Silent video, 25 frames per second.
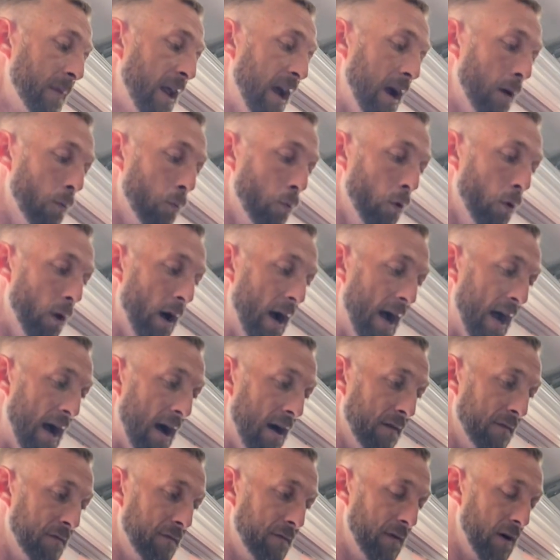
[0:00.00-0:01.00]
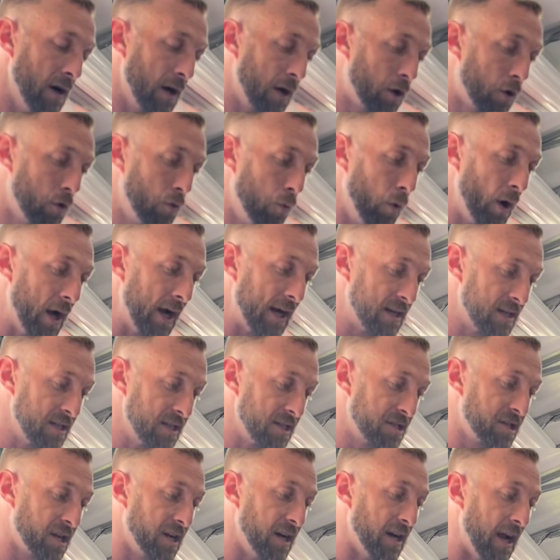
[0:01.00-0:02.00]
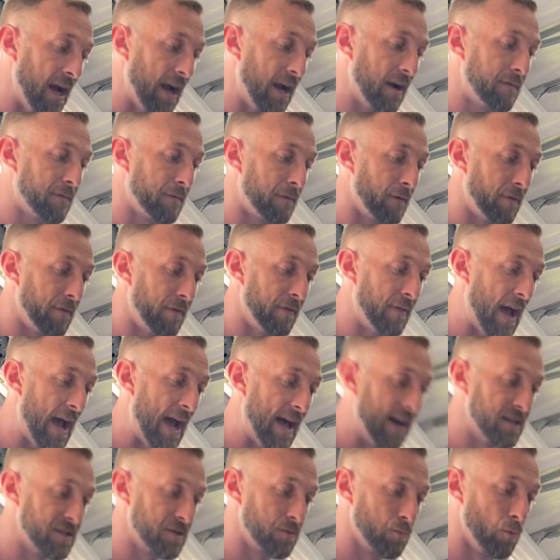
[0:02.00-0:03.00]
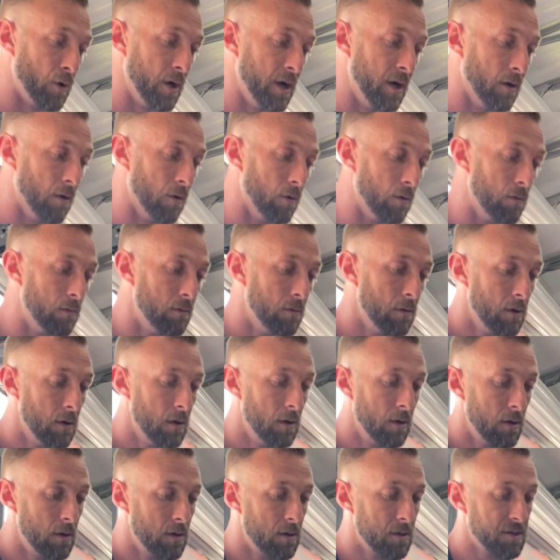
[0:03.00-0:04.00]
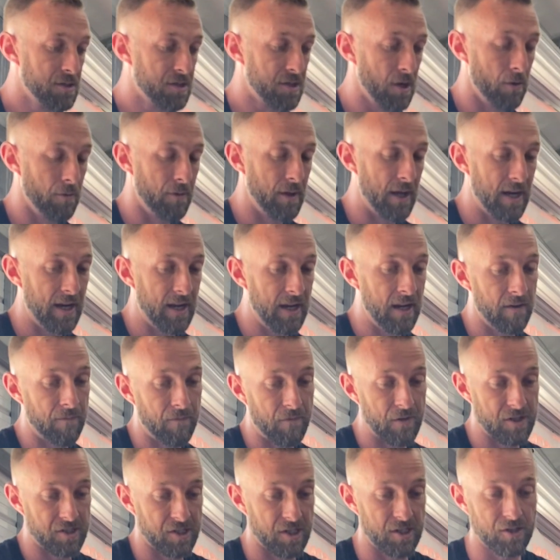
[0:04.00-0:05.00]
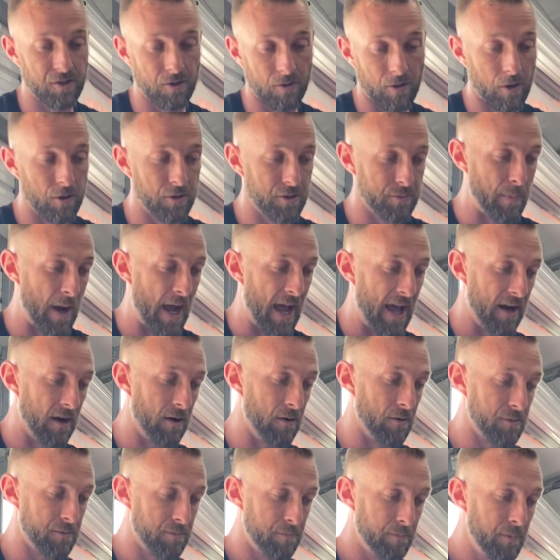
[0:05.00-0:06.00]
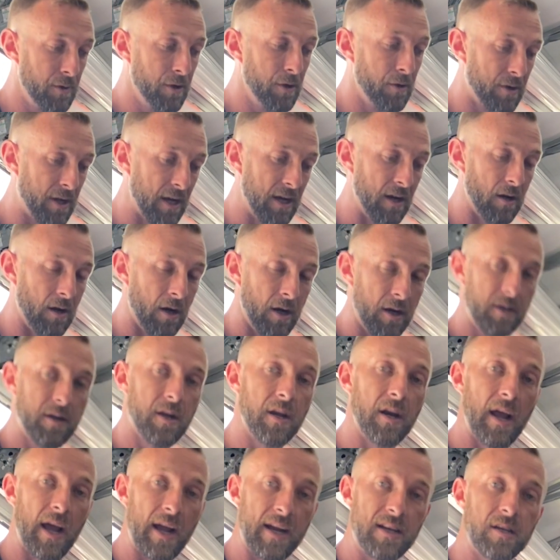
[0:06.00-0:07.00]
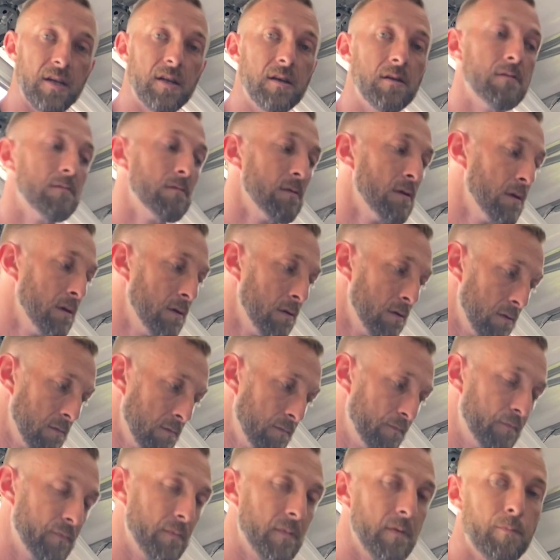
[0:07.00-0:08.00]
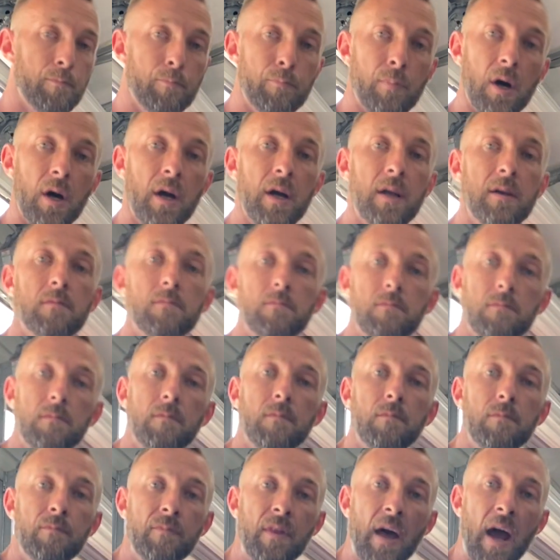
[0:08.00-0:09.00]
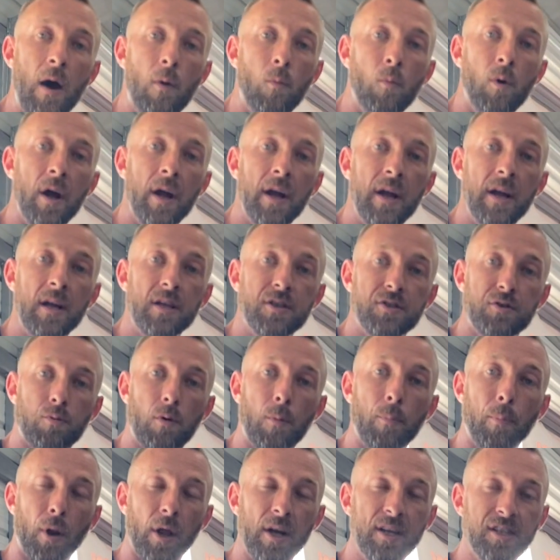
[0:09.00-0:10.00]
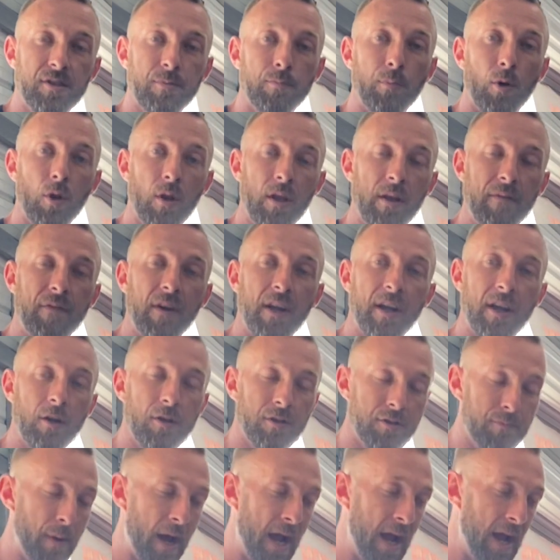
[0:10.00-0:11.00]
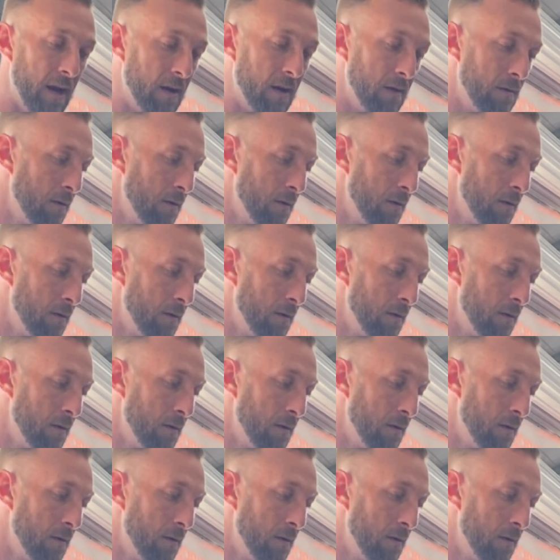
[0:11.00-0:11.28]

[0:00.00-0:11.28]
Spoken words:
And we'll have a quick disconnect for that as well, so that if the sensor goes bad, you can unconnect it, but that way it's replaceable if it goes bad.